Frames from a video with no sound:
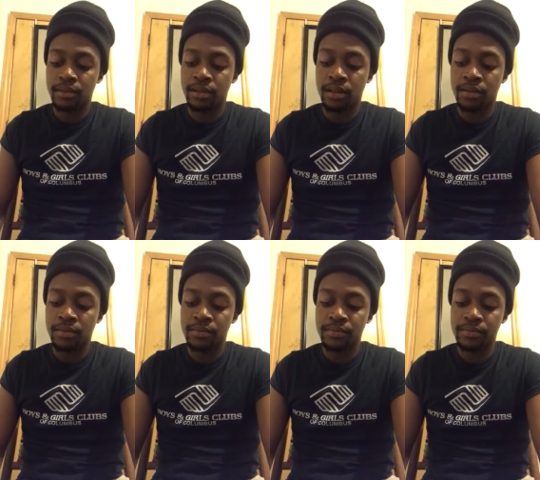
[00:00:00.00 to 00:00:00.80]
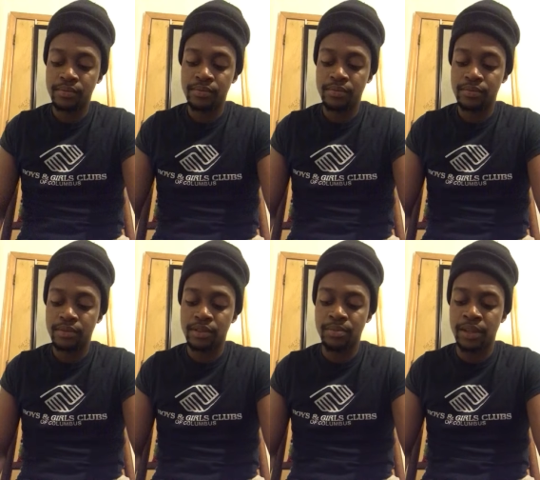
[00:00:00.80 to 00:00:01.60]
You know,
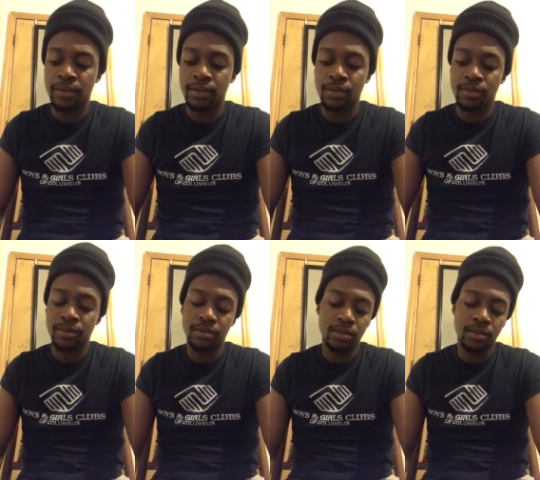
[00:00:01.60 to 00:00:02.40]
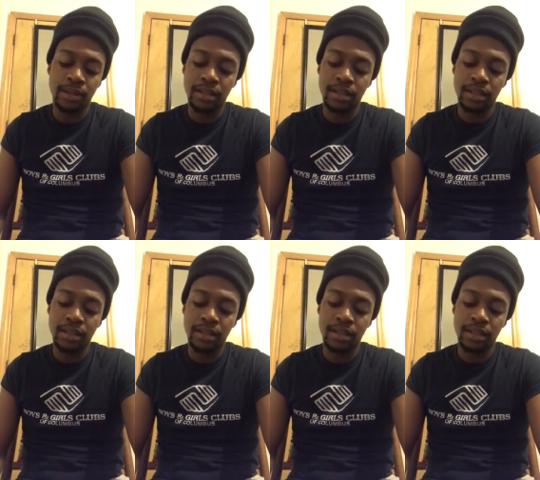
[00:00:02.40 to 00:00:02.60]
just being real rude to them,